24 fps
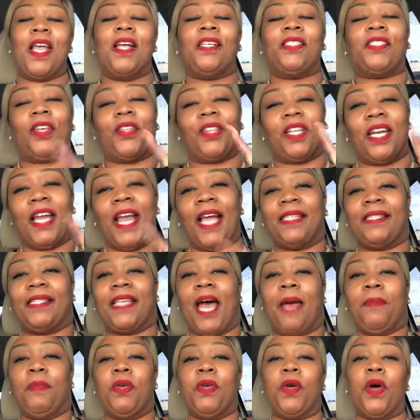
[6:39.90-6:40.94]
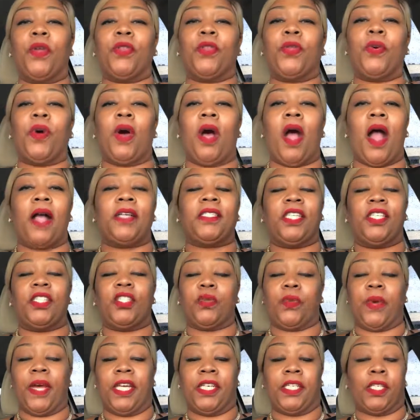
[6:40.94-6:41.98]
So the next time you go through a hard
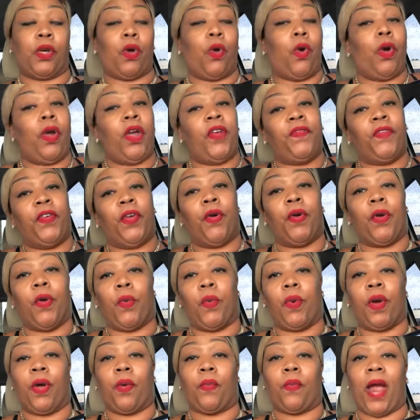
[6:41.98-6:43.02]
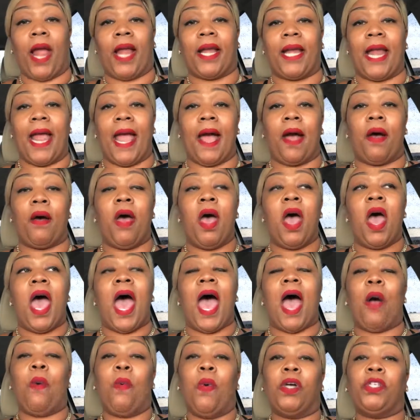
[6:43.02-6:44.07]
situation, or if you're in one right now,
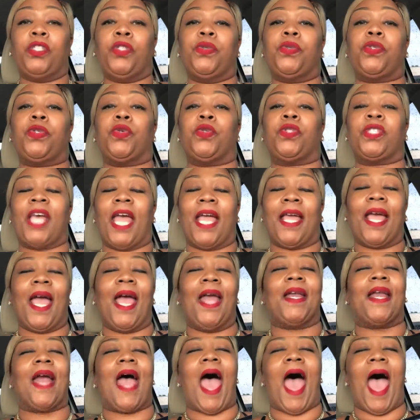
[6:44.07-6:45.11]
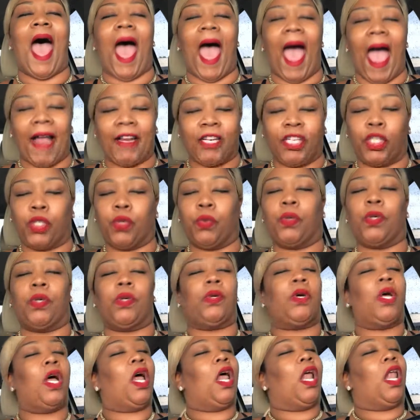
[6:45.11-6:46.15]
I want you to take an
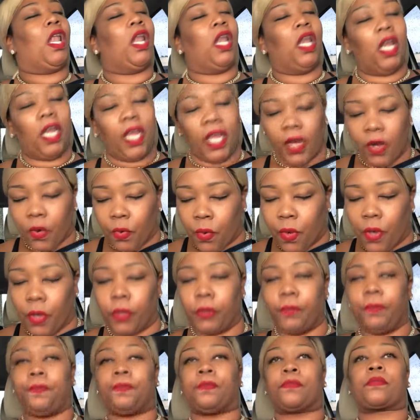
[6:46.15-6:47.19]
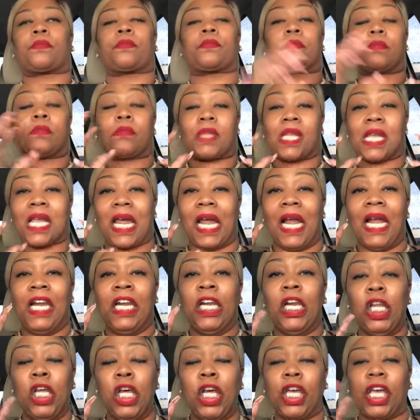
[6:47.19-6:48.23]
actual, literal
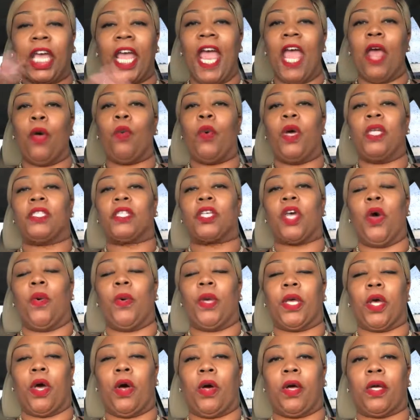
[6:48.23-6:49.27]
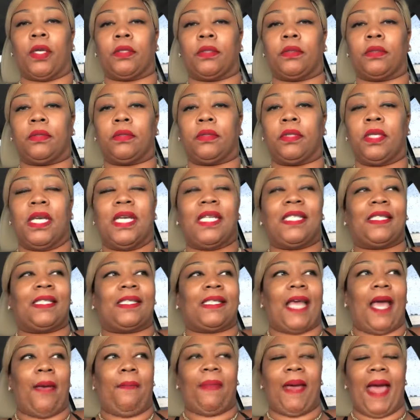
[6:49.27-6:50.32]
look at what's going on.
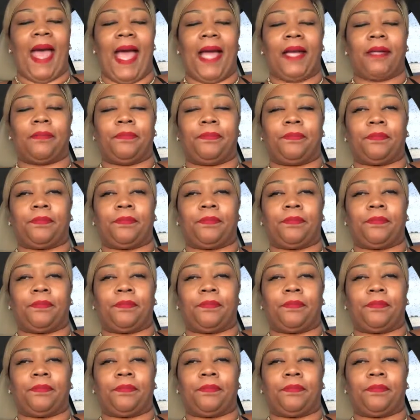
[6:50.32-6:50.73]
Step back,